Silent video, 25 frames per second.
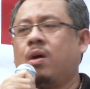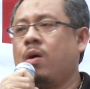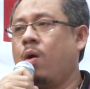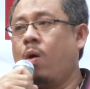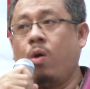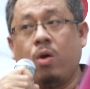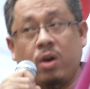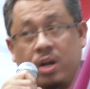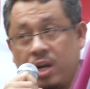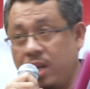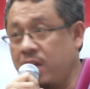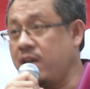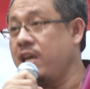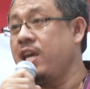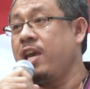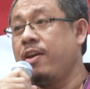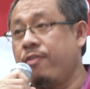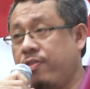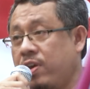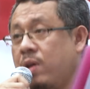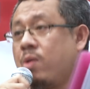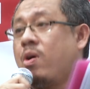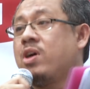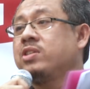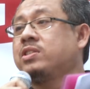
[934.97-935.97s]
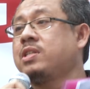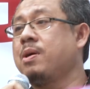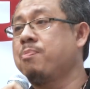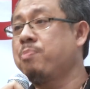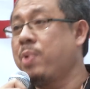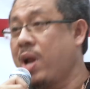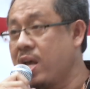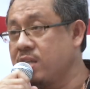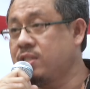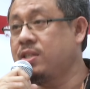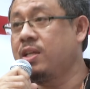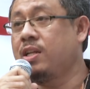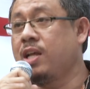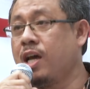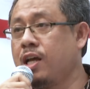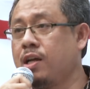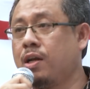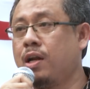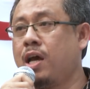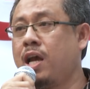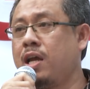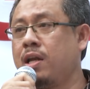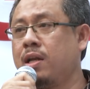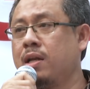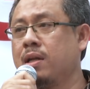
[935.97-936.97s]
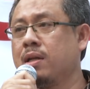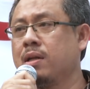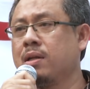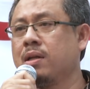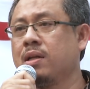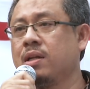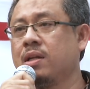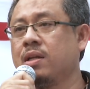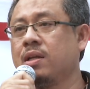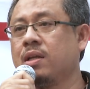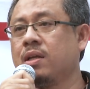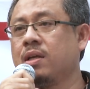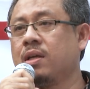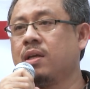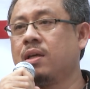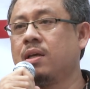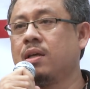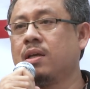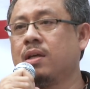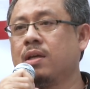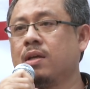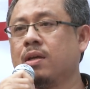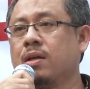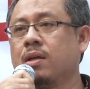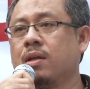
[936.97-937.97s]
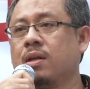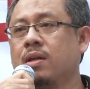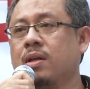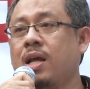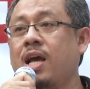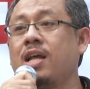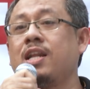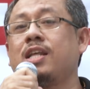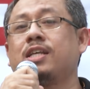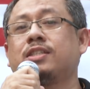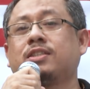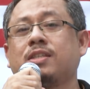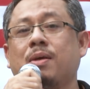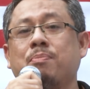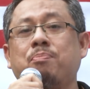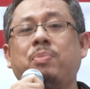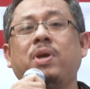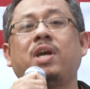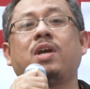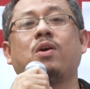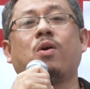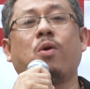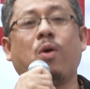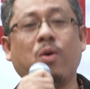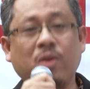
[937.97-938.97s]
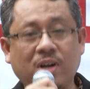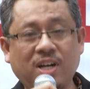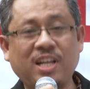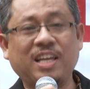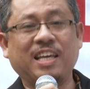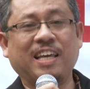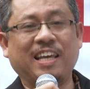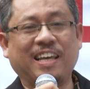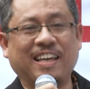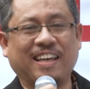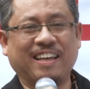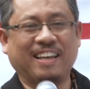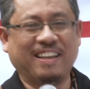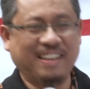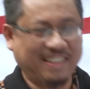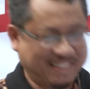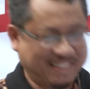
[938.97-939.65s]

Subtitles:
Only if he was the president, right? That is a big only.